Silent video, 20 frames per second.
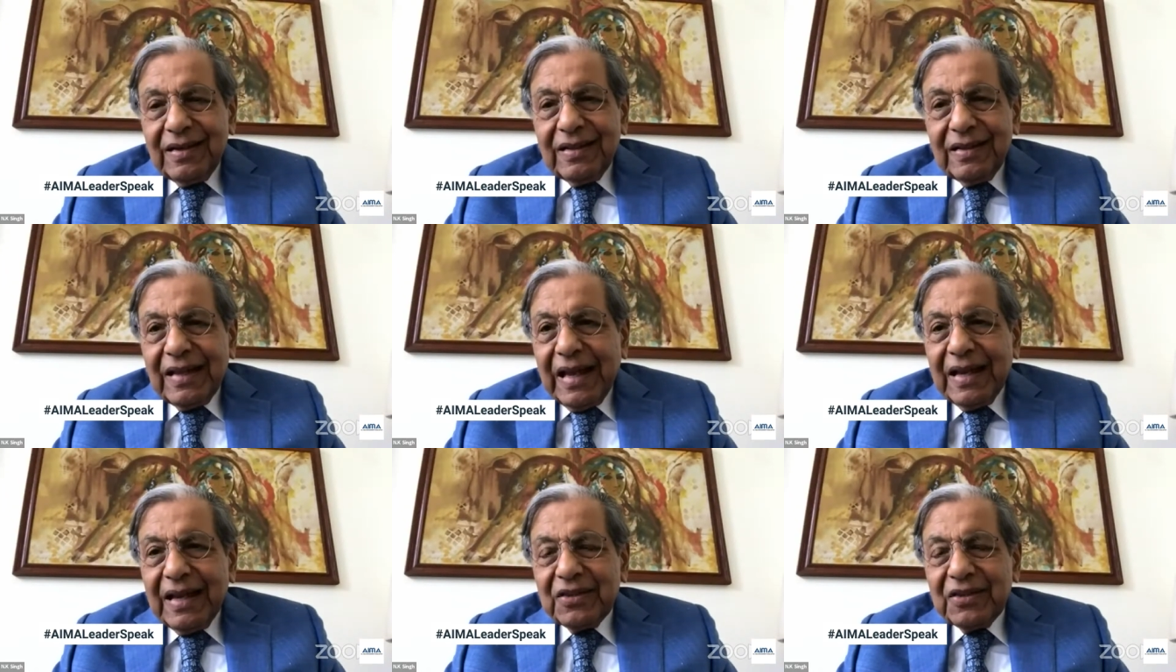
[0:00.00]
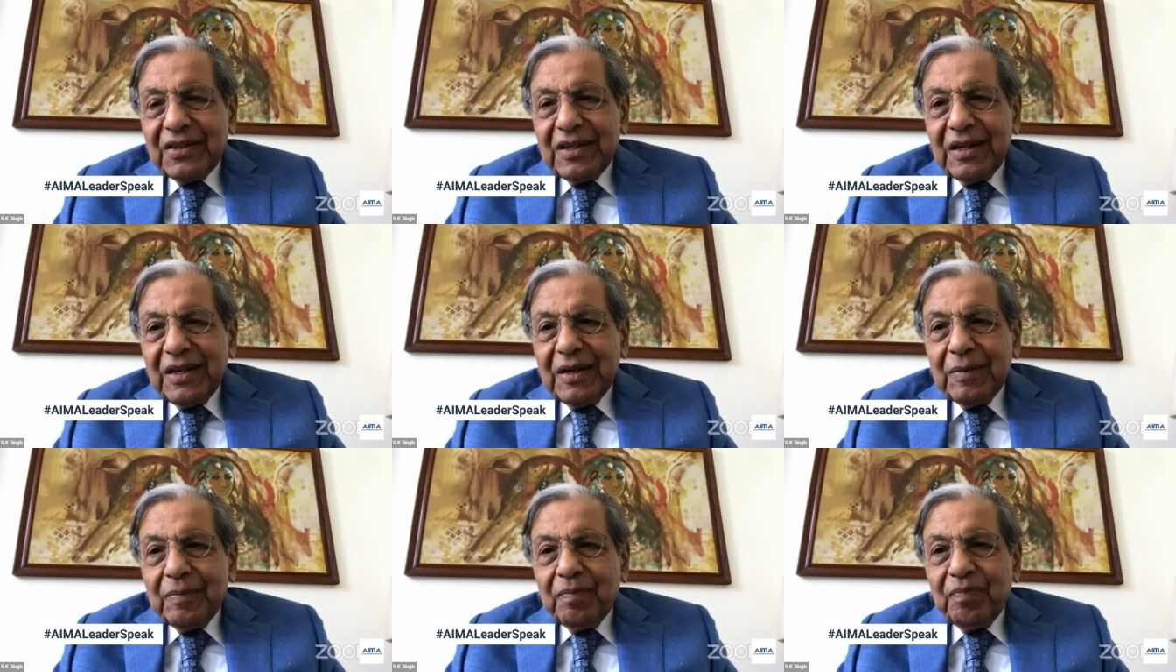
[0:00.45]
That
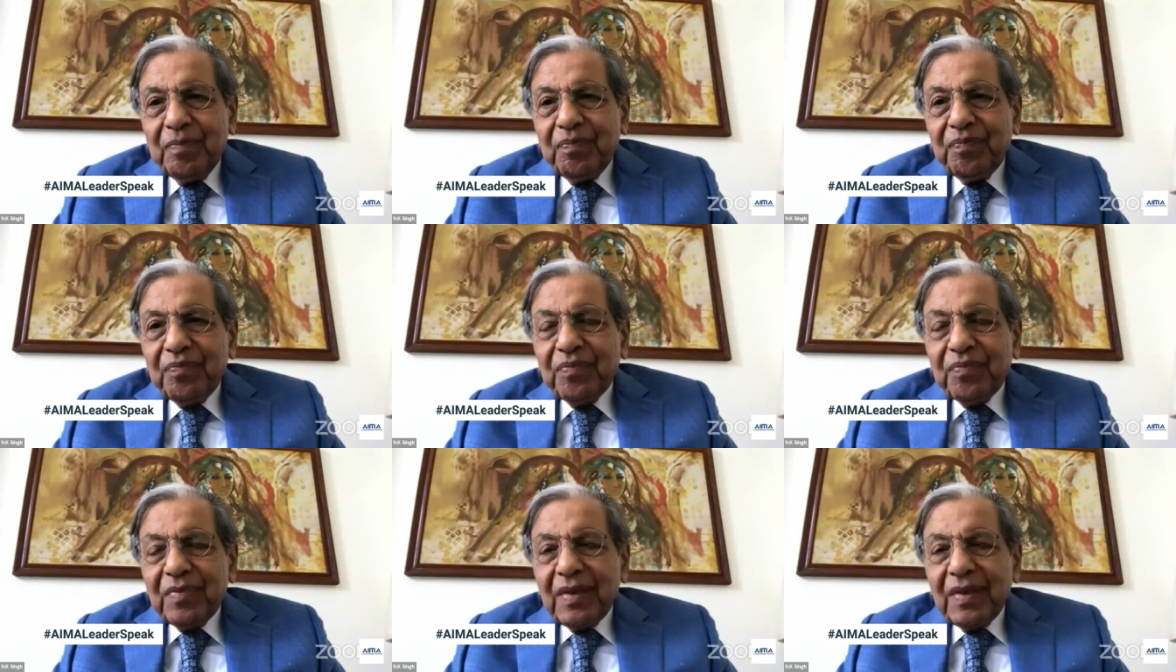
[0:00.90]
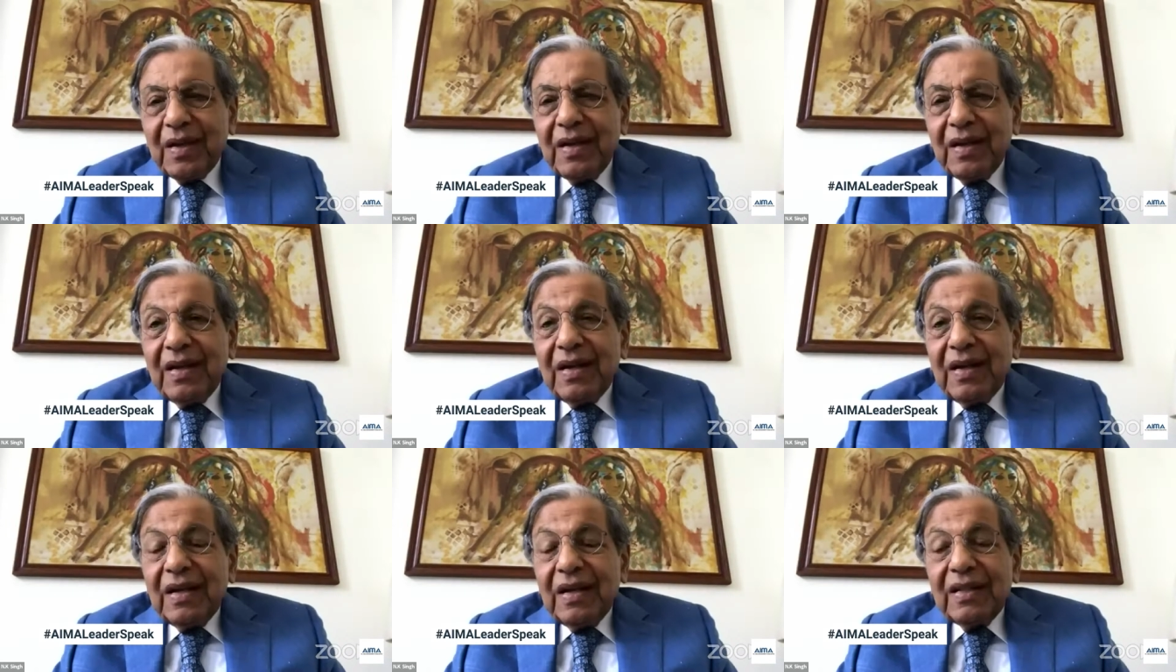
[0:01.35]

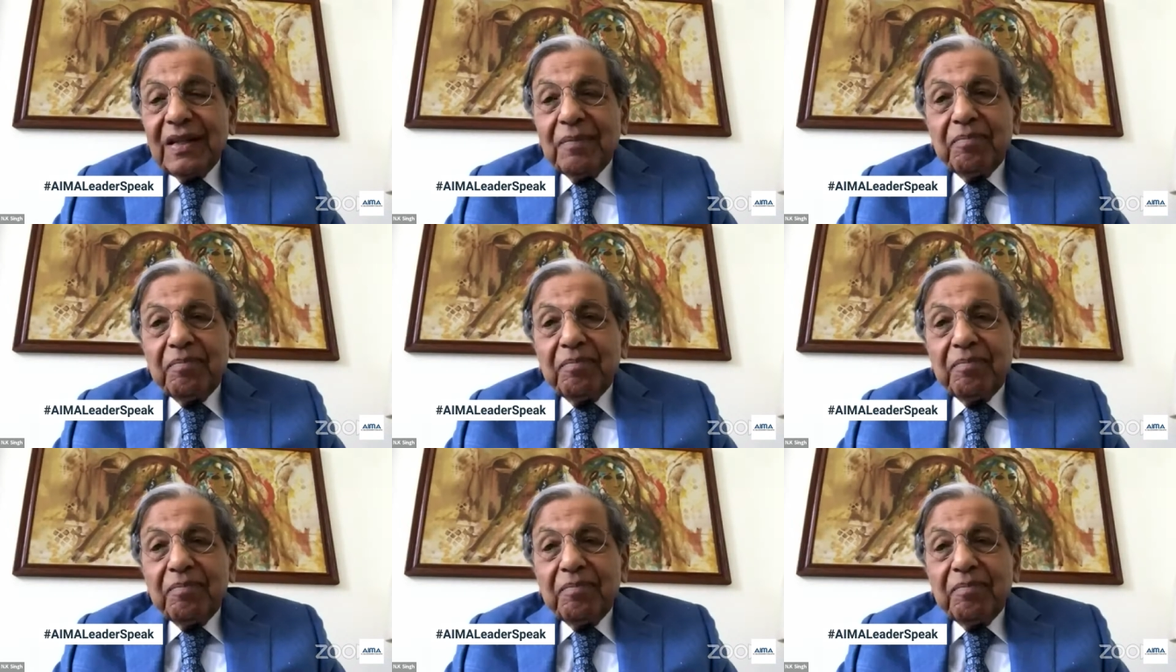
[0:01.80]
the